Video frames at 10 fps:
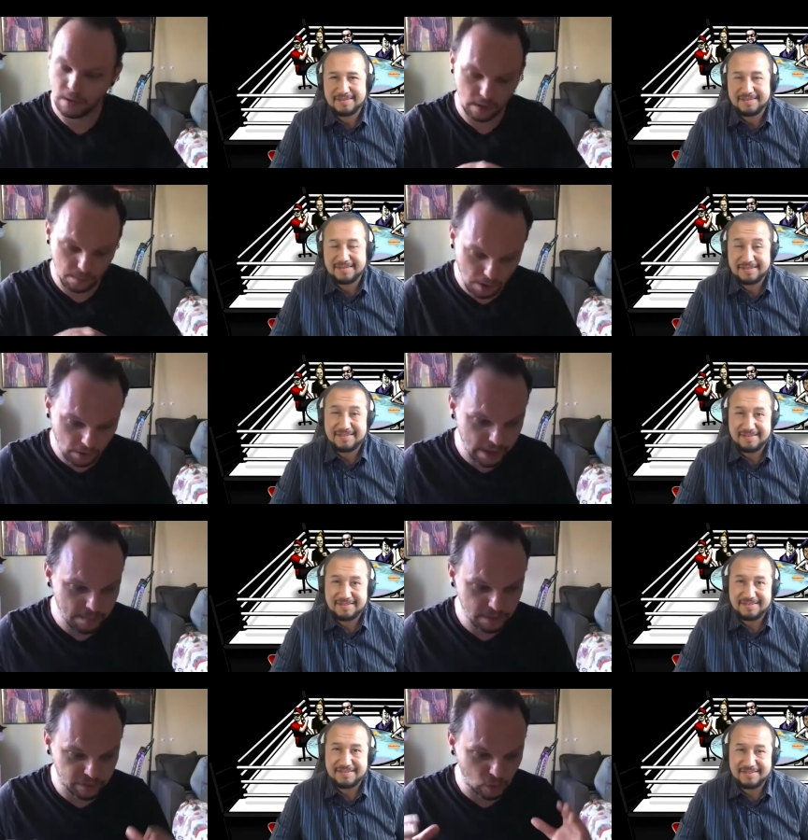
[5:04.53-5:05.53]
Speaker 1: Paul
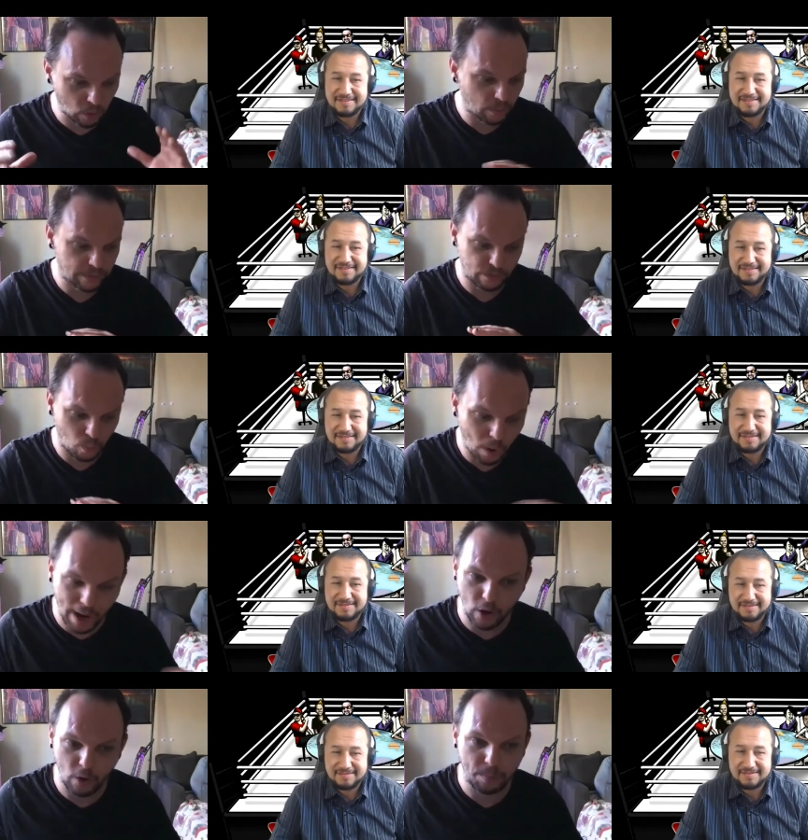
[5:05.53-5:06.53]
Heyman's door was wide
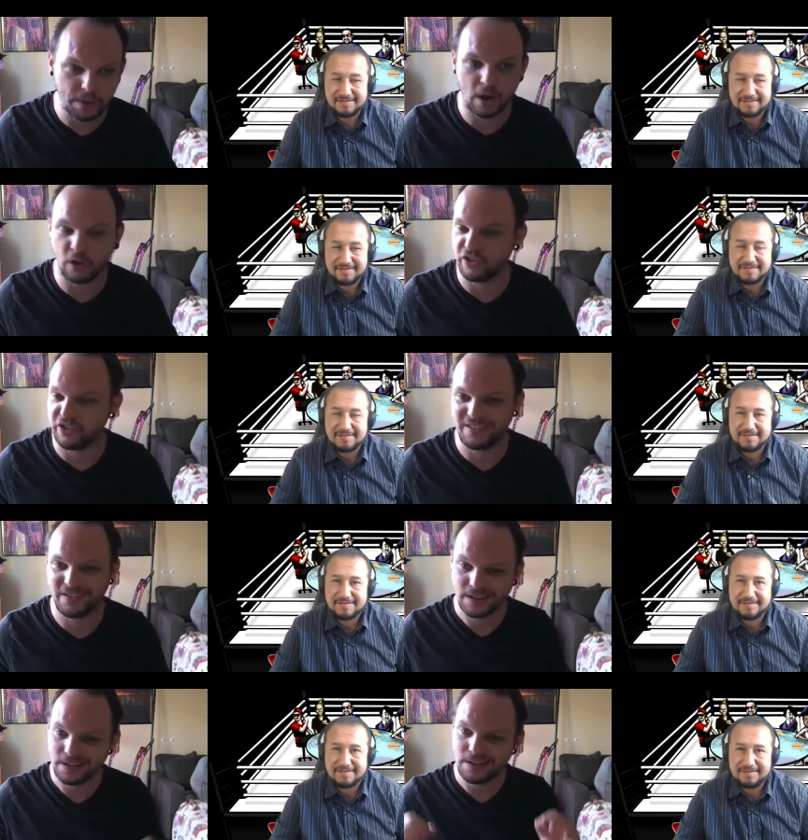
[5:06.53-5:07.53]
open to all just
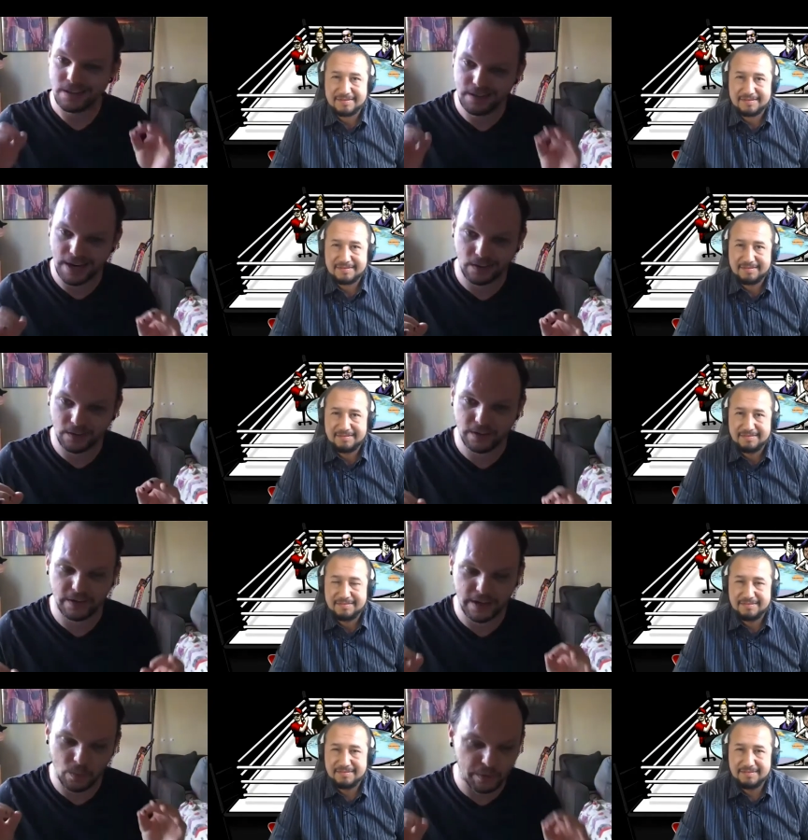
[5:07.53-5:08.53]
talent,
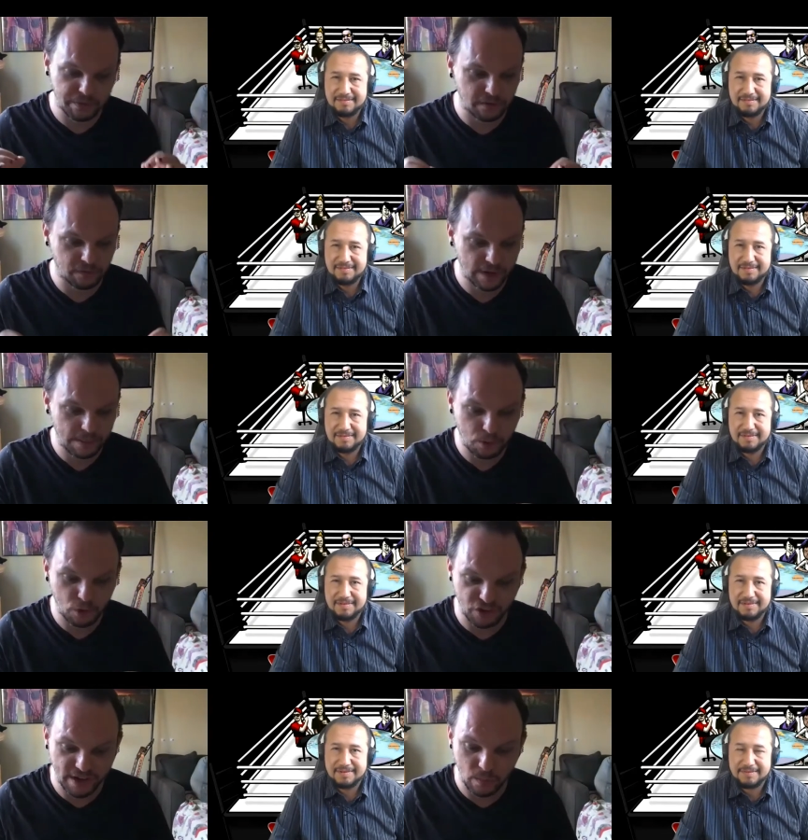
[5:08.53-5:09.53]
and he wasn't afraid to push
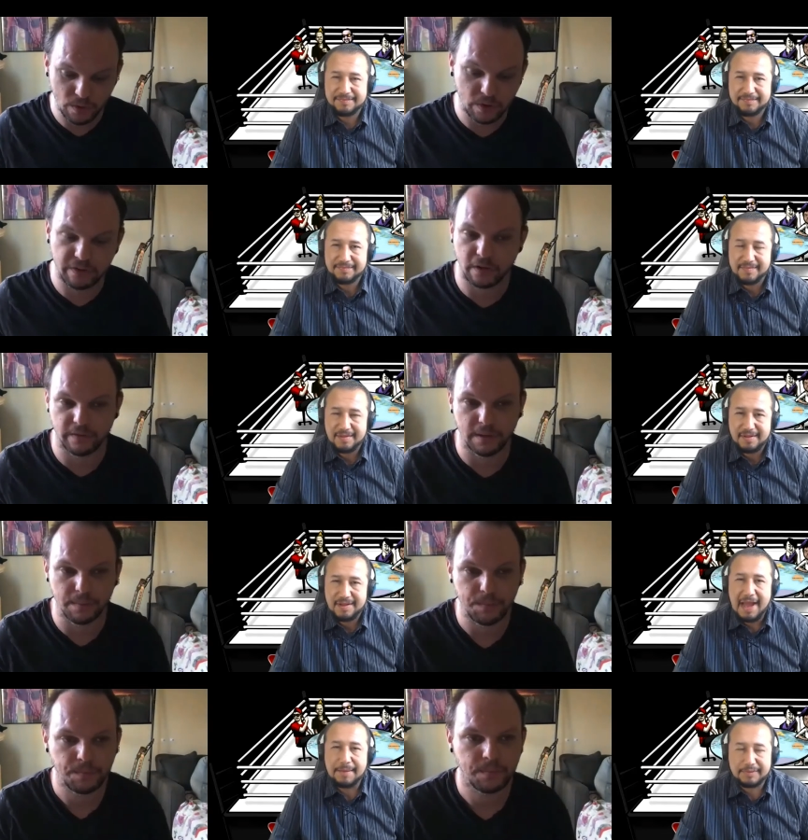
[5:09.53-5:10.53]
anyone who deserved it.
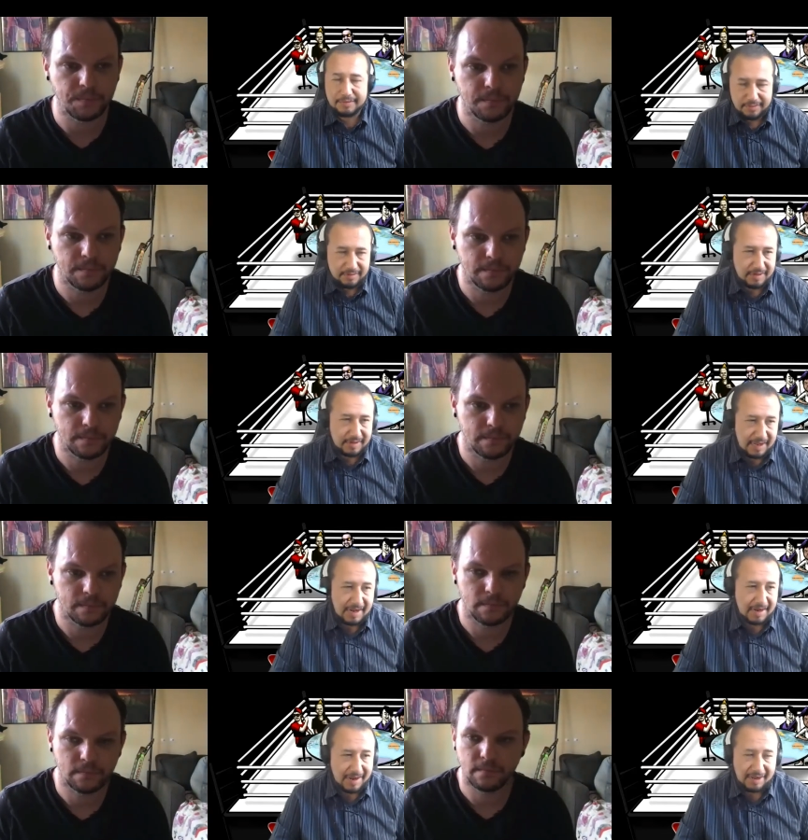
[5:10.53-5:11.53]
Speaker 2: Absolutely.
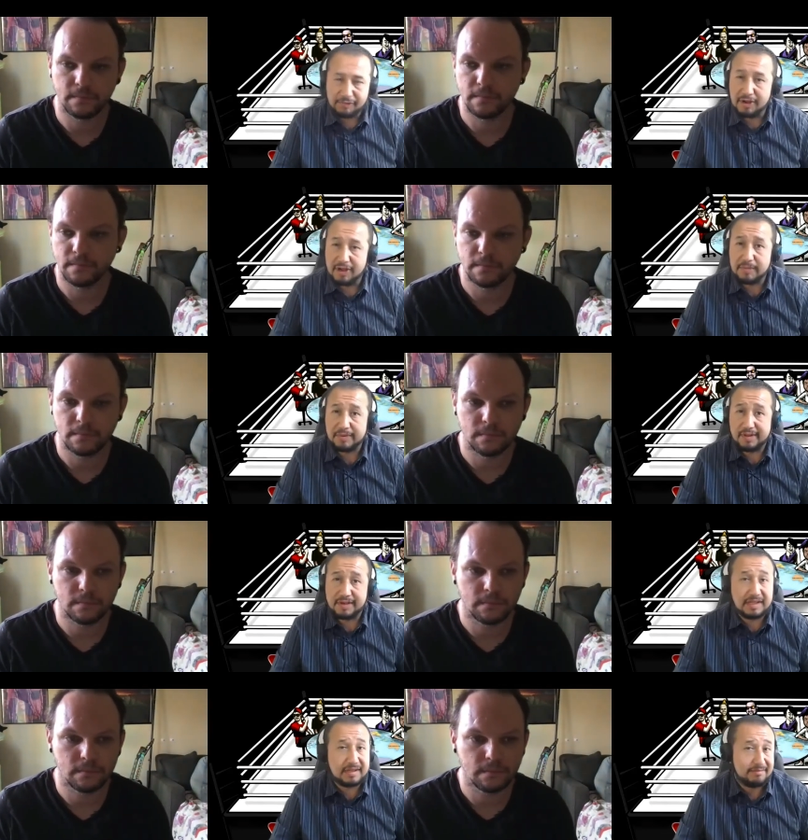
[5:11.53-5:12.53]
I agree
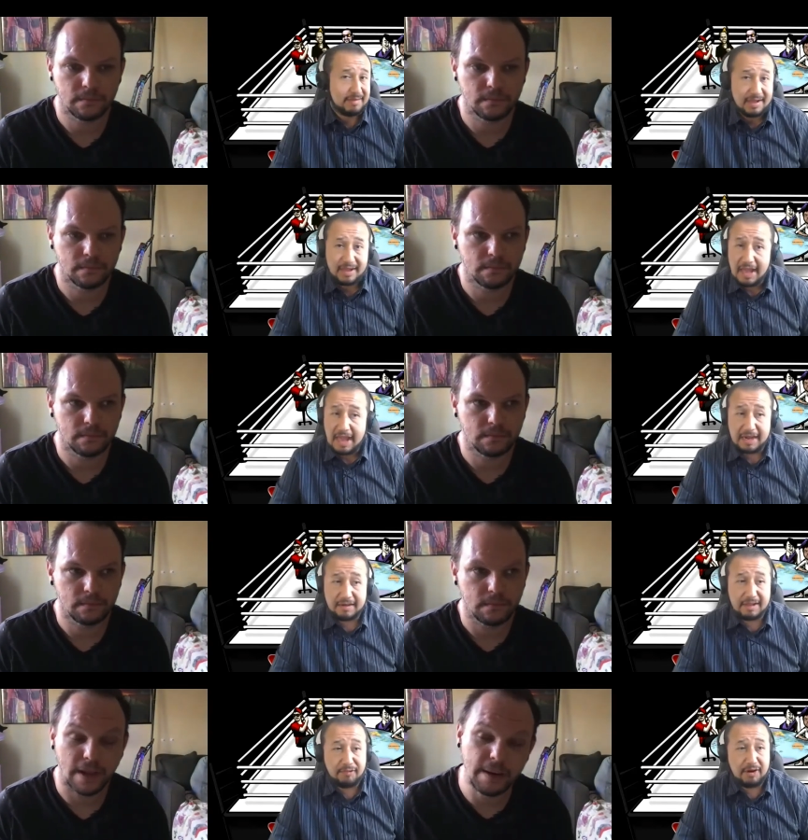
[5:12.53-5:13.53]
100%. He
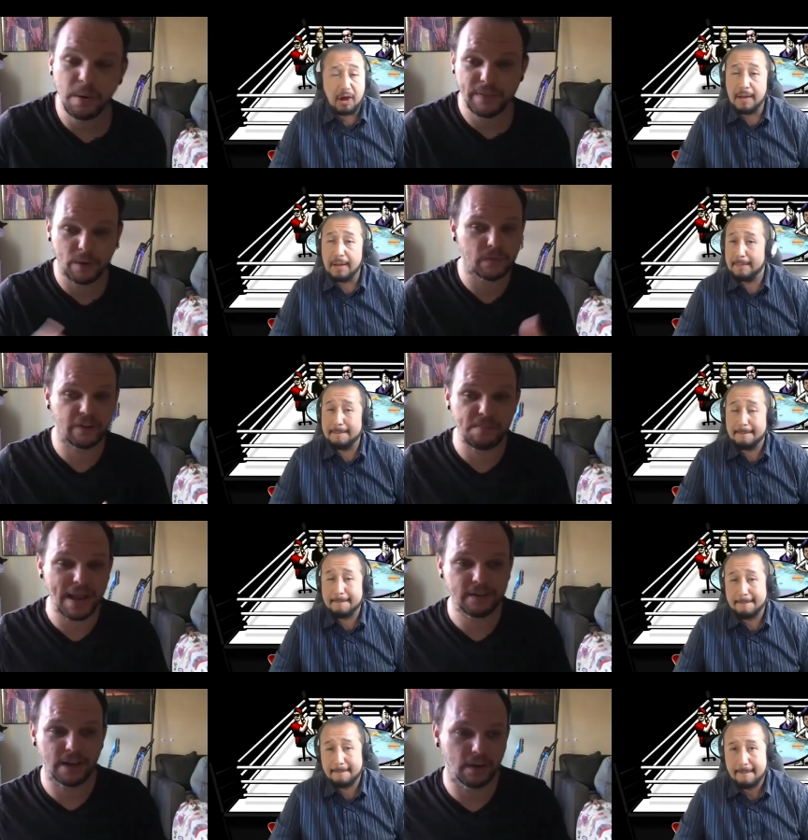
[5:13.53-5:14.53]
And
Speaker 1: he brought it over to
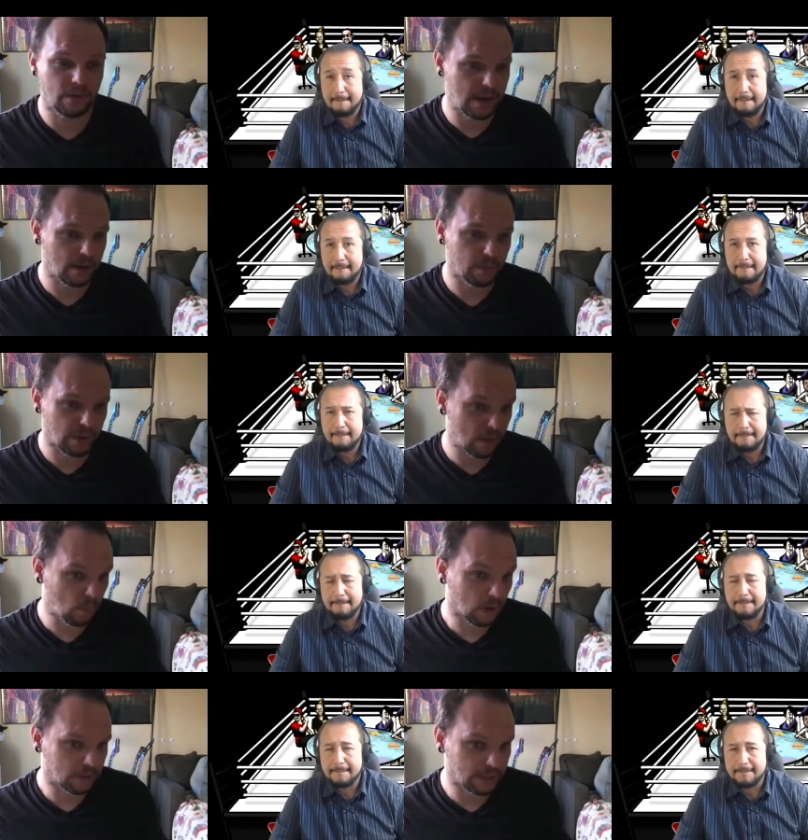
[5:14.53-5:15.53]
SmackDown, and it
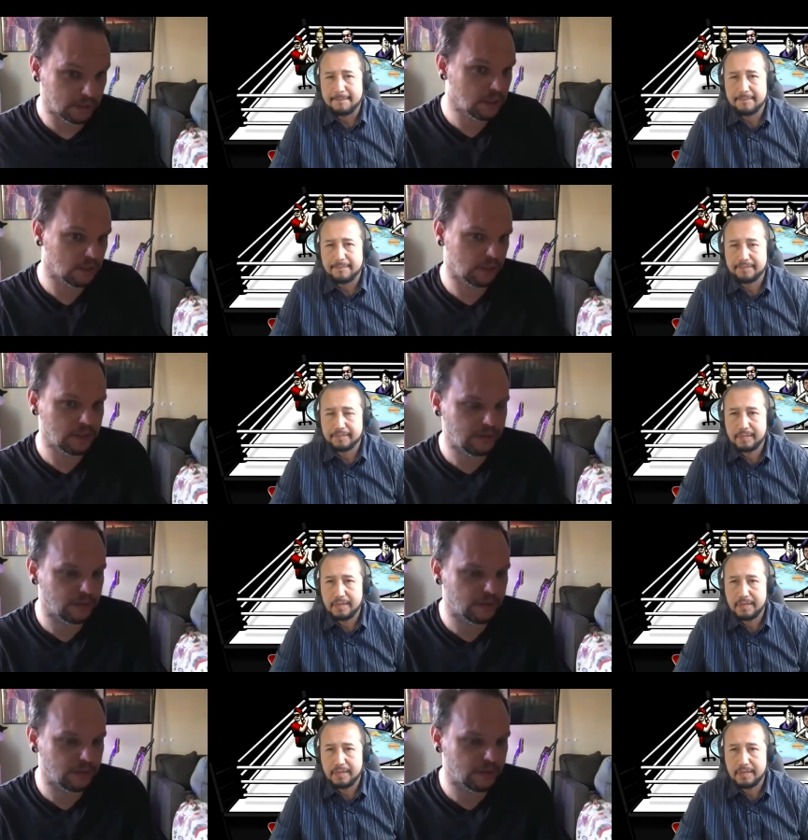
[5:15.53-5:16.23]
worked. The